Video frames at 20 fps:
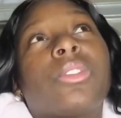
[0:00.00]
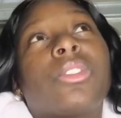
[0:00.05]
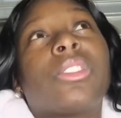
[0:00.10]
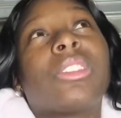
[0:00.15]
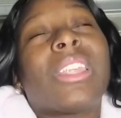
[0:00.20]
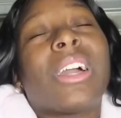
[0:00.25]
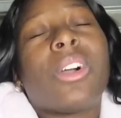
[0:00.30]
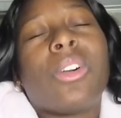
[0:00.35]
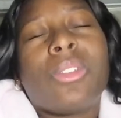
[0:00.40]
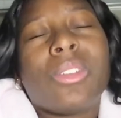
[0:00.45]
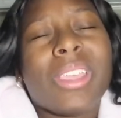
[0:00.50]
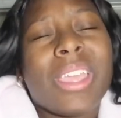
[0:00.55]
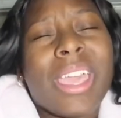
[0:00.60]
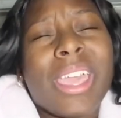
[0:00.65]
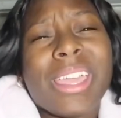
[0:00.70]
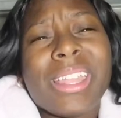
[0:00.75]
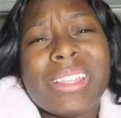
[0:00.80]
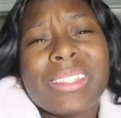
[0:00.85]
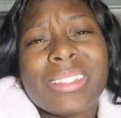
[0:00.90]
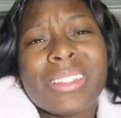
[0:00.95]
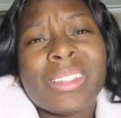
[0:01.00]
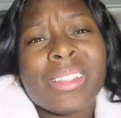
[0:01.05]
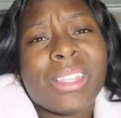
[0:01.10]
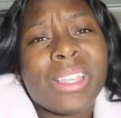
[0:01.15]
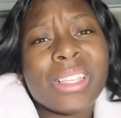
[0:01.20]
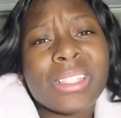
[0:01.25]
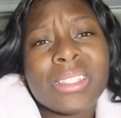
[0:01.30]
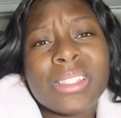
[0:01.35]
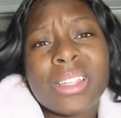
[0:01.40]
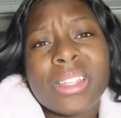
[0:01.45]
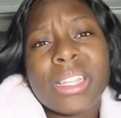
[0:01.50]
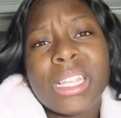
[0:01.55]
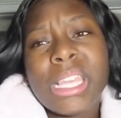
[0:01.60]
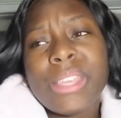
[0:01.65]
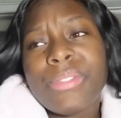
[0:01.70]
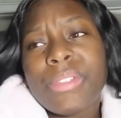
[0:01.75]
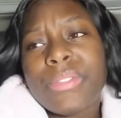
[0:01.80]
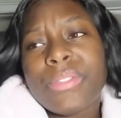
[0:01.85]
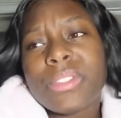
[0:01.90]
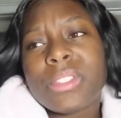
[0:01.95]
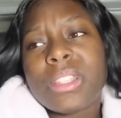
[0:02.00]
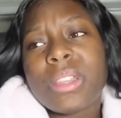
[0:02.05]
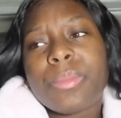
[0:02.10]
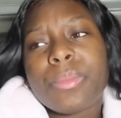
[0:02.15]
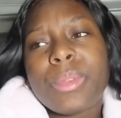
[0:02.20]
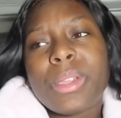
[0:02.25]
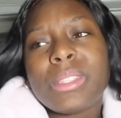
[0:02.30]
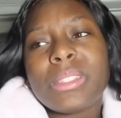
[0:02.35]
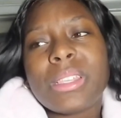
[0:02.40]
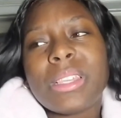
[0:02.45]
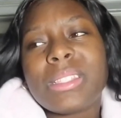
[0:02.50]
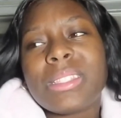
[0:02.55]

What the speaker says: She like, oh yeah, it's uneven for some reason.